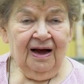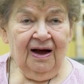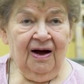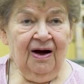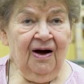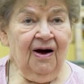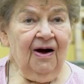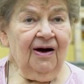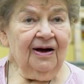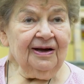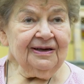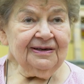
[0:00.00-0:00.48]

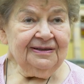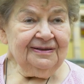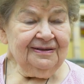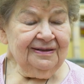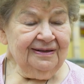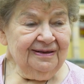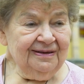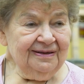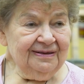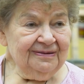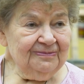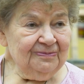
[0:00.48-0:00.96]
awed
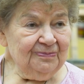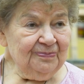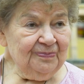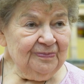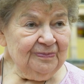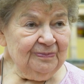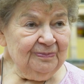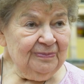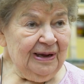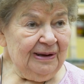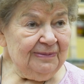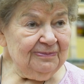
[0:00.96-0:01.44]

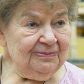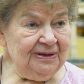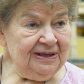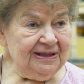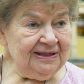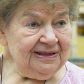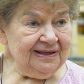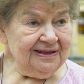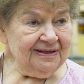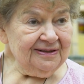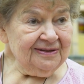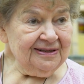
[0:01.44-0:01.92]
by
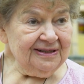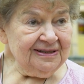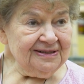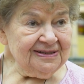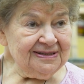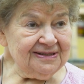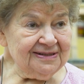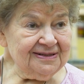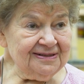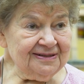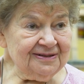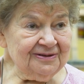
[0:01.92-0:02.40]
meeting
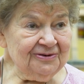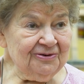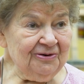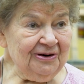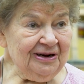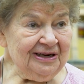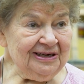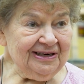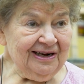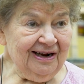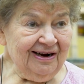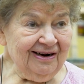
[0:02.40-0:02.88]
this
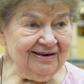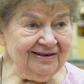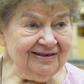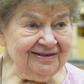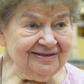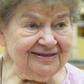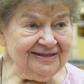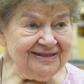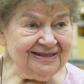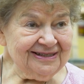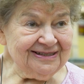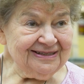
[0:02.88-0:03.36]
great
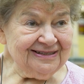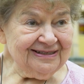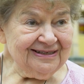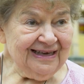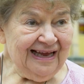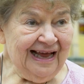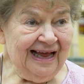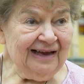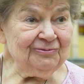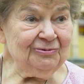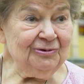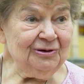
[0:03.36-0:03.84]
artist,
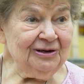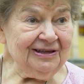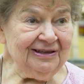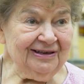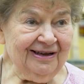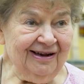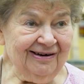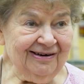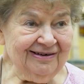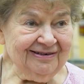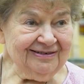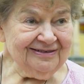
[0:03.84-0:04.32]
a
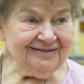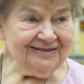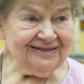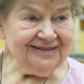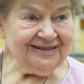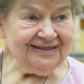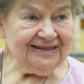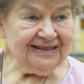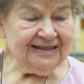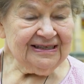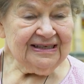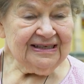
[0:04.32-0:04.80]
real artist.